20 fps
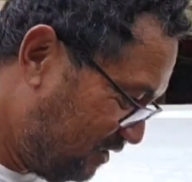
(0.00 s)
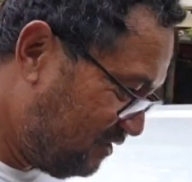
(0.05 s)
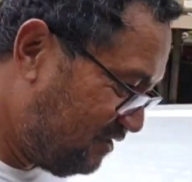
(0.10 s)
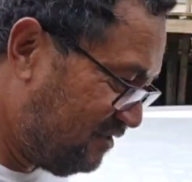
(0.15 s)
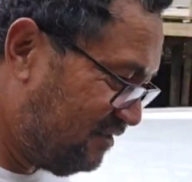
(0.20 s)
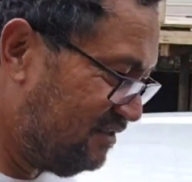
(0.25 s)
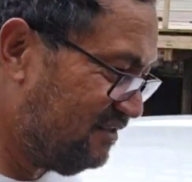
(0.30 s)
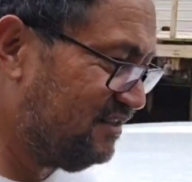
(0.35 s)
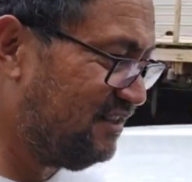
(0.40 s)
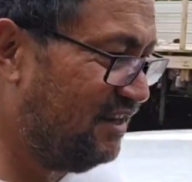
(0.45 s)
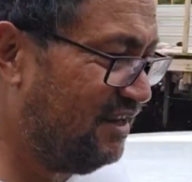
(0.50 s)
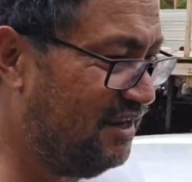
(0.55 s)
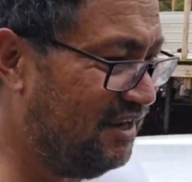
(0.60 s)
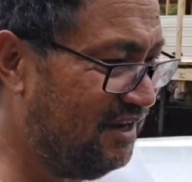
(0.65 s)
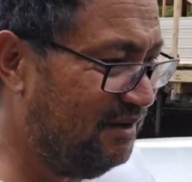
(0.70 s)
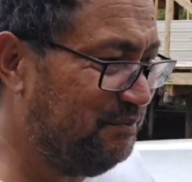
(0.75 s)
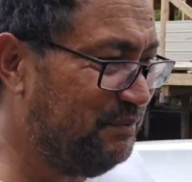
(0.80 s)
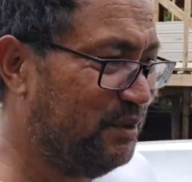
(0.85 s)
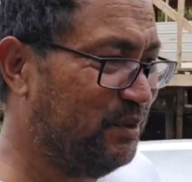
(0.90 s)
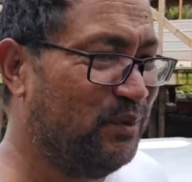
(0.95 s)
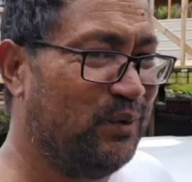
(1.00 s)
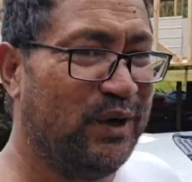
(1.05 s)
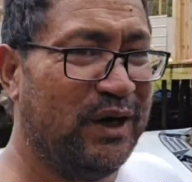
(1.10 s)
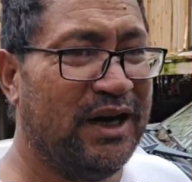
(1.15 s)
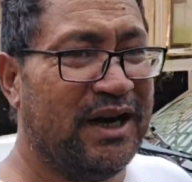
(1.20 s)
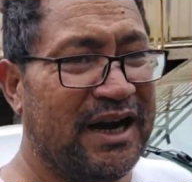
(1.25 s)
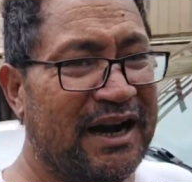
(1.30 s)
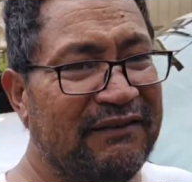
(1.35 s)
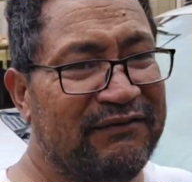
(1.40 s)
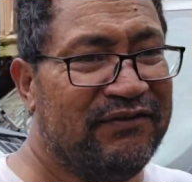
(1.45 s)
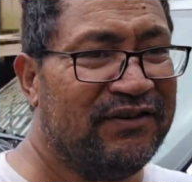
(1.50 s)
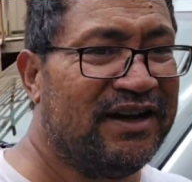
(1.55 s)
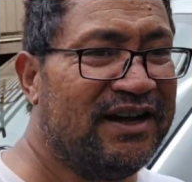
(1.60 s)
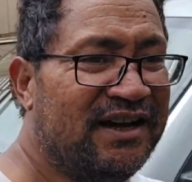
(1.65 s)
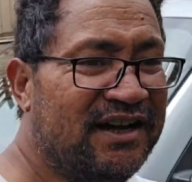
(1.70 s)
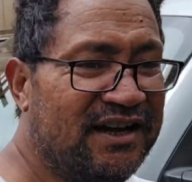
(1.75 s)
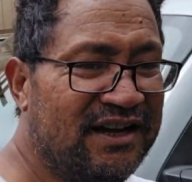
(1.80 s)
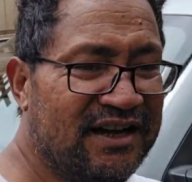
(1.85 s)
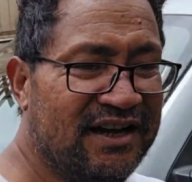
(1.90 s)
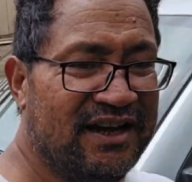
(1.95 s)
because I'm growing
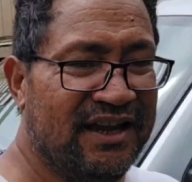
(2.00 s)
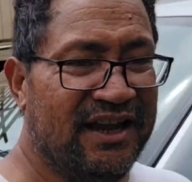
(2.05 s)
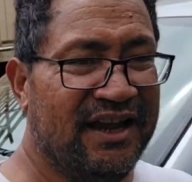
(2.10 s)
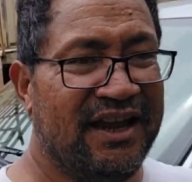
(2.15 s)
kaffa.